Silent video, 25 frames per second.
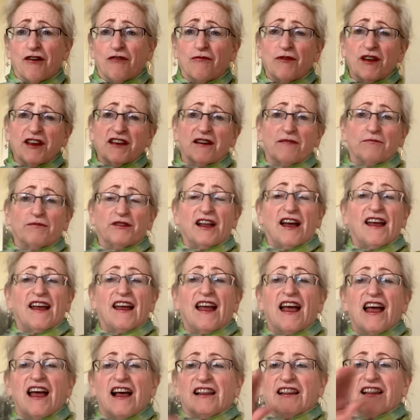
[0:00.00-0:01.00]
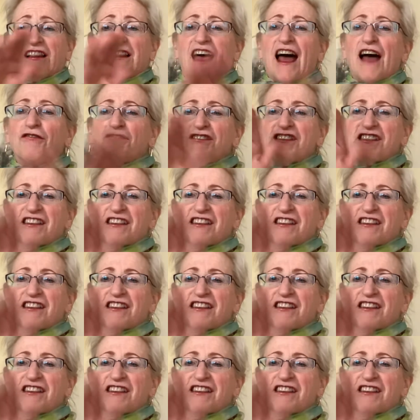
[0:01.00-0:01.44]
We can play loud